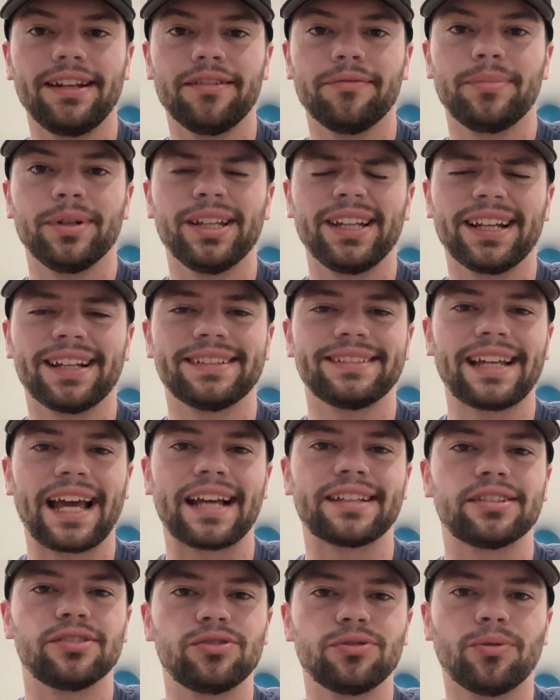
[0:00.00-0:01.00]
I'm building a
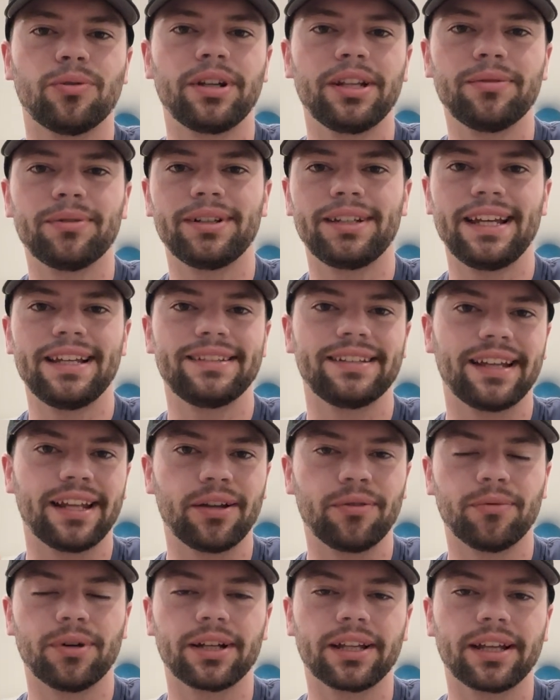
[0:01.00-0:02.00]
SaaS in 21 days and
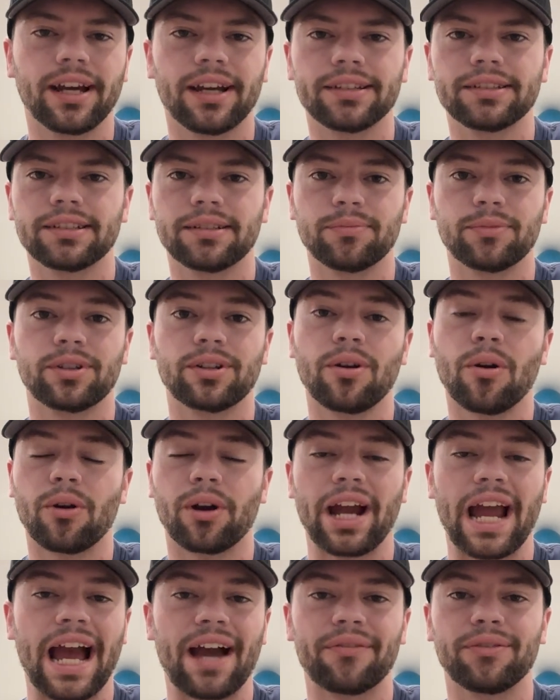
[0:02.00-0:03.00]
getting 1 customer,
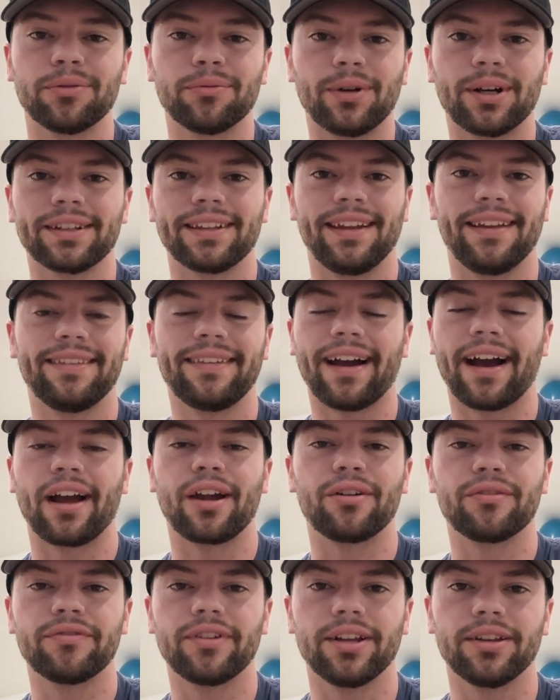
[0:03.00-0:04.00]
or I have to walk the
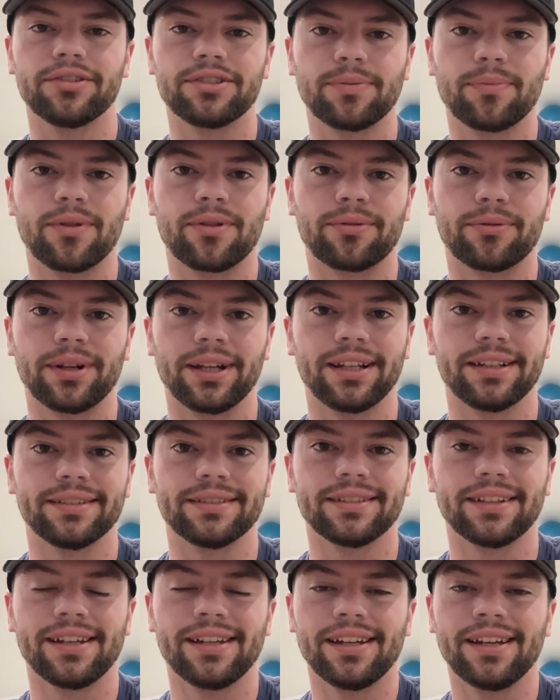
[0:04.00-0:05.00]
entire Fellowship of the
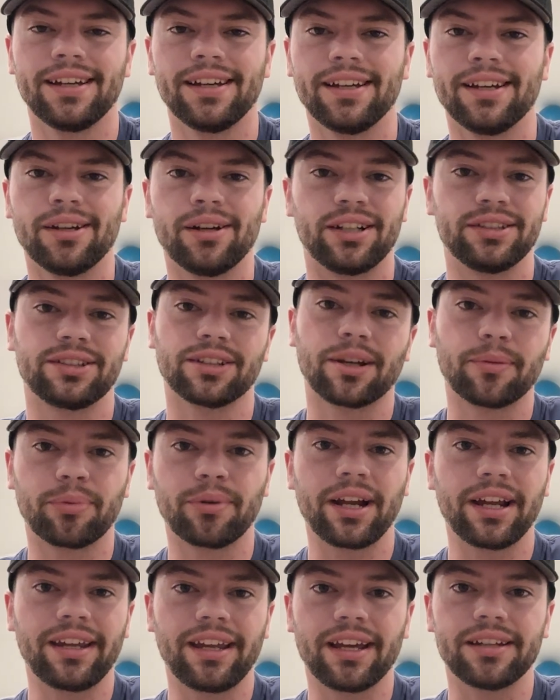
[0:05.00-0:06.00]
Rings. I took a
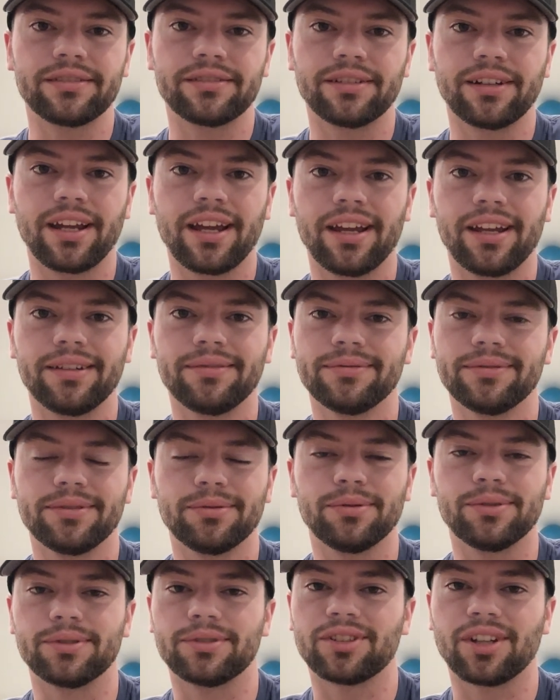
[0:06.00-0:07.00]
break yesterday.
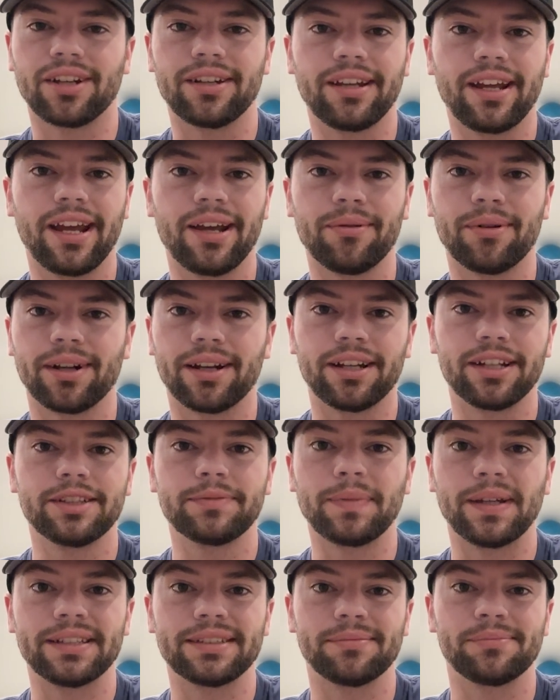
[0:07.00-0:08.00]
It was Sunday. I wanted to
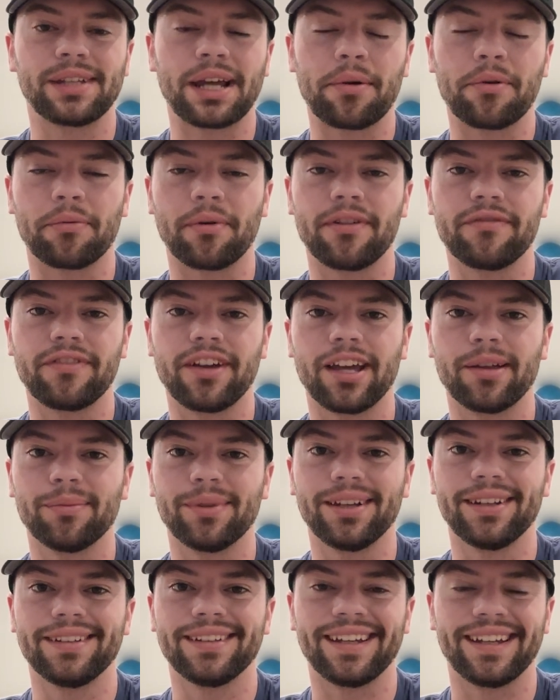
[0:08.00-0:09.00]
spend some time with my
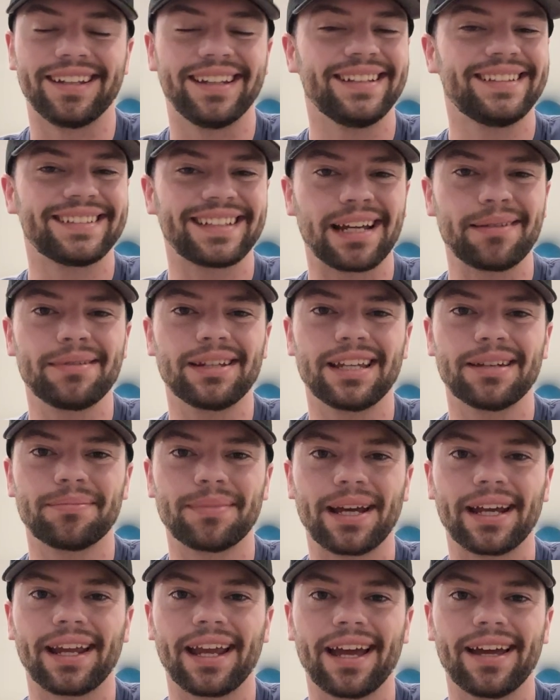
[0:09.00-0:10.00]
family, and it's time to get
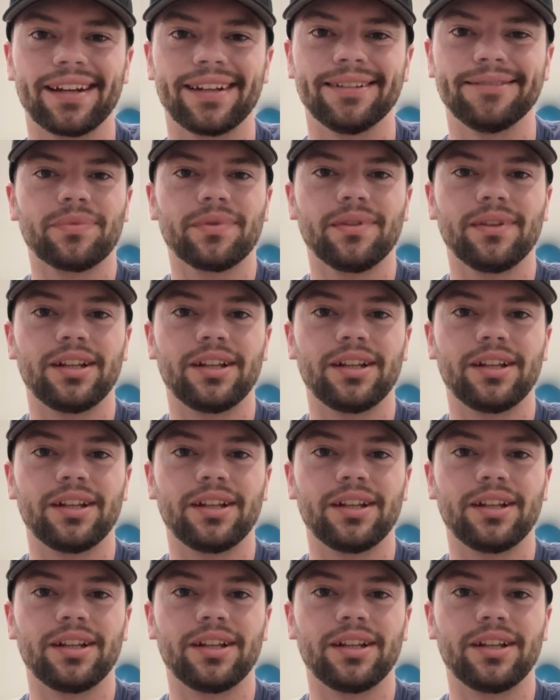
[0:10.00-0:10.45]
back at it.